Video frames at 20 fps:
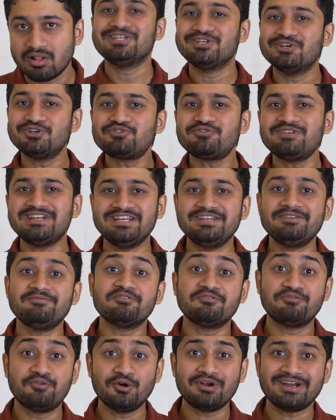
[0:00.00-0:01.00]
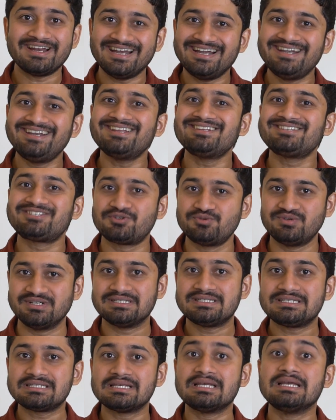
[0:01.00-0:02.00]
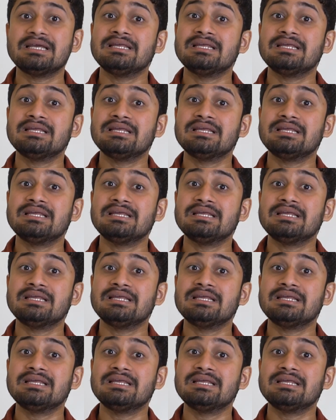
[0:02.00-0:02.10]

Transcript: Usually for Indian students,